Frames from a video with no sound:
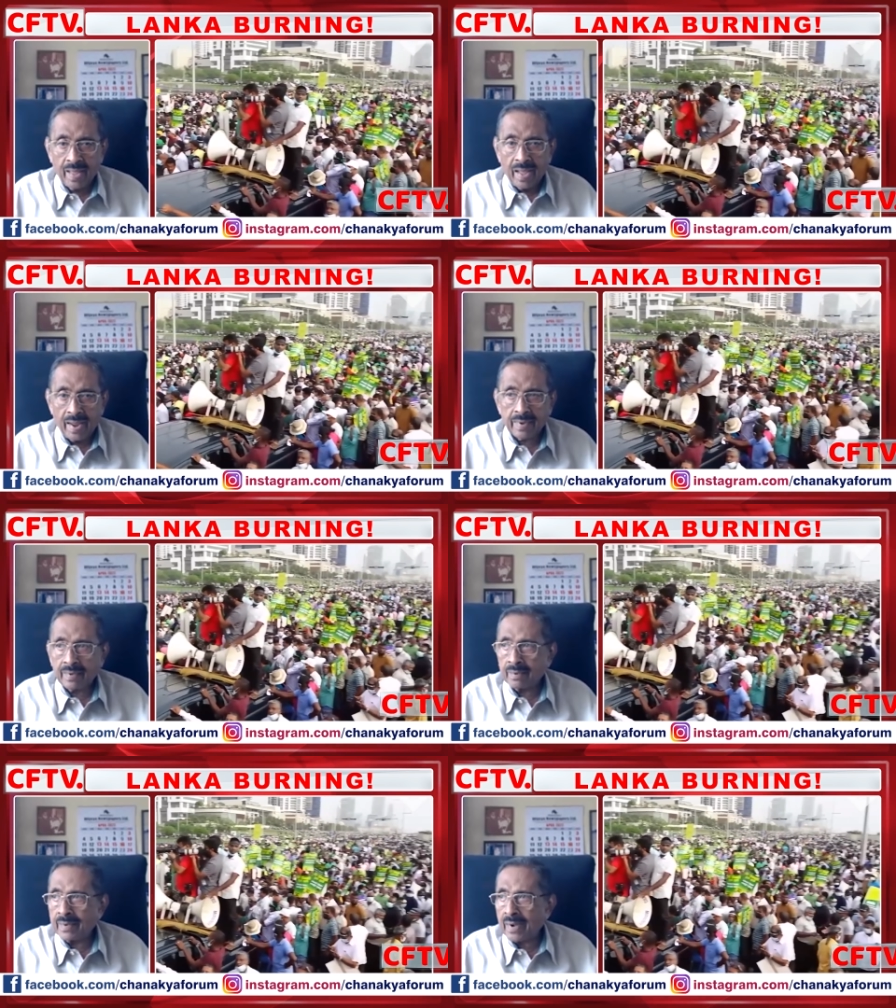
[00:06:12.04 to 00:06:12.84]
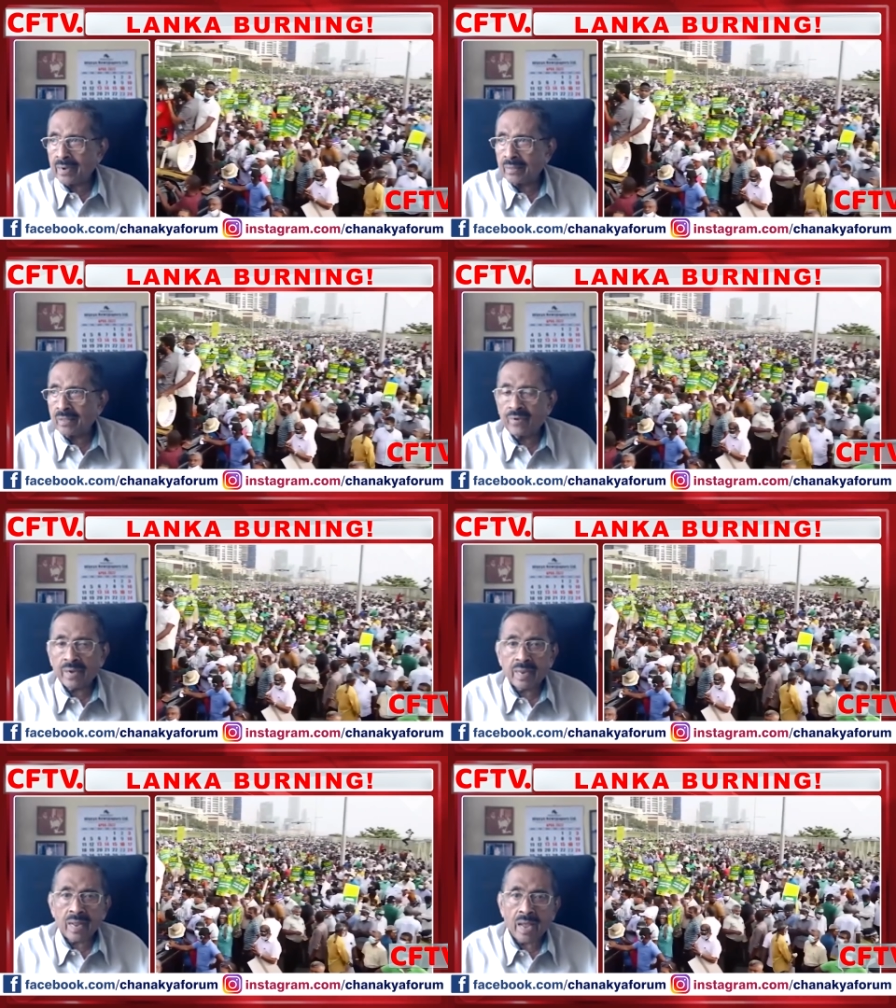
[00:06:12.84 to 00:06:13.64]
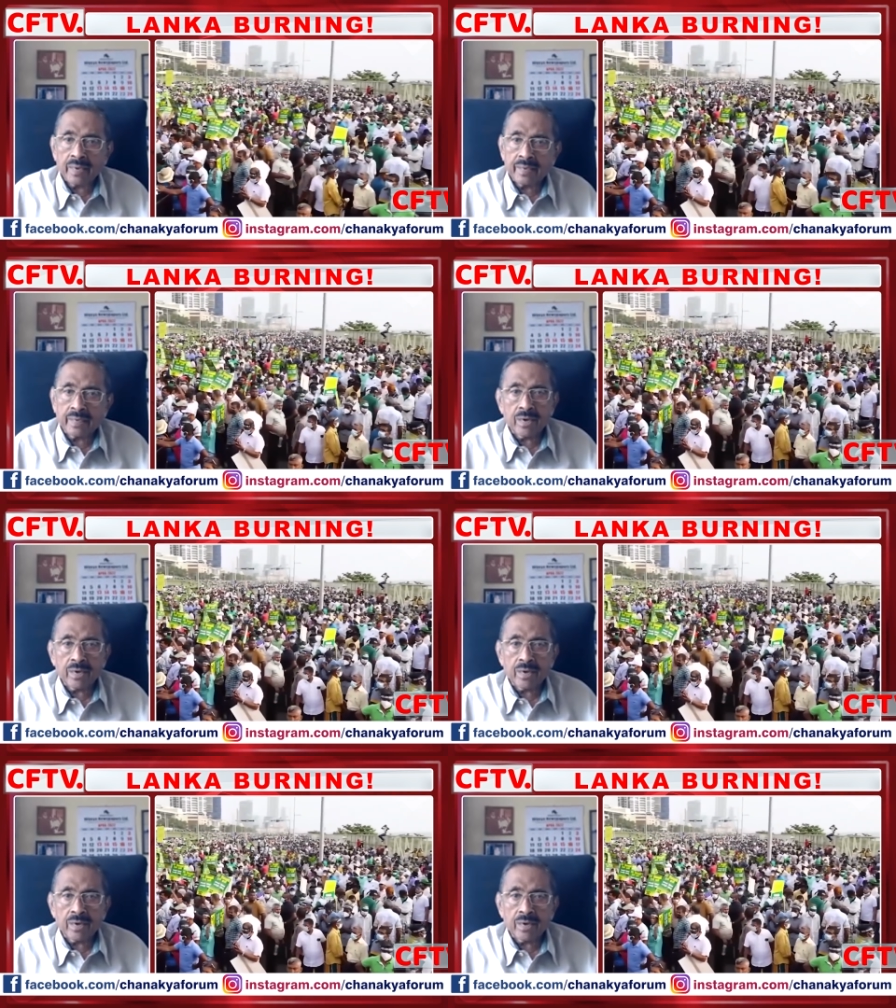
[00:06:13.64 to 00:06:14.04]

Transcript: And there is a very high degree